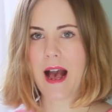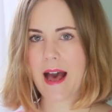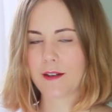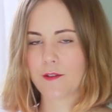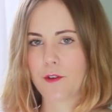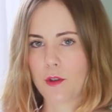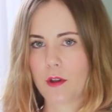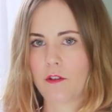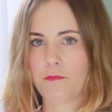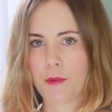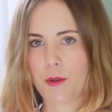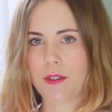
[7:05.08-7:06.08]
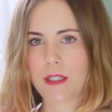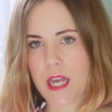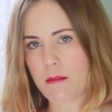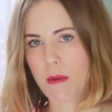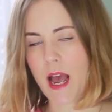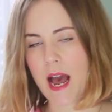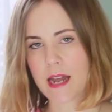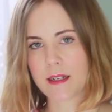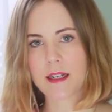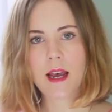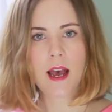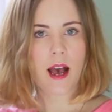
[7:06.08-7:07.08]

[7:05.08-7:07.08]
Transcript: handful of mousse in my hand